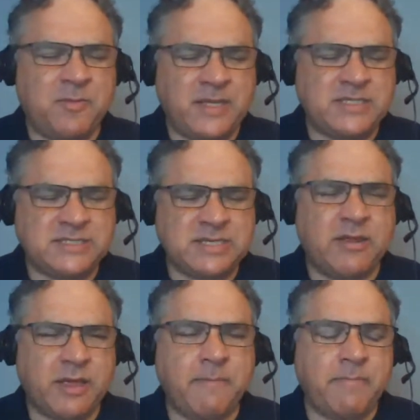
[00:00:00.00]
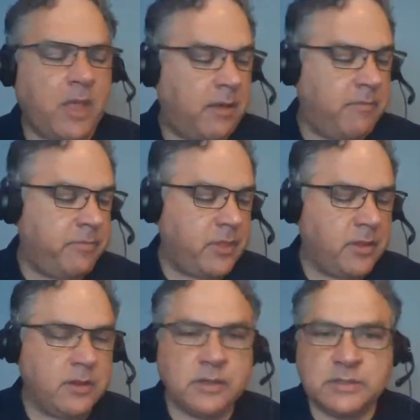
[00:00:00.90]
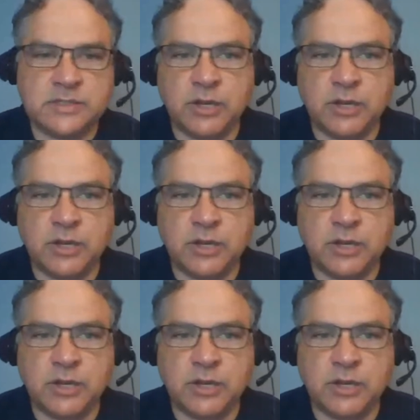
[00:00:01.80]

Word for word: It makes it sound like I'm, I'm uh,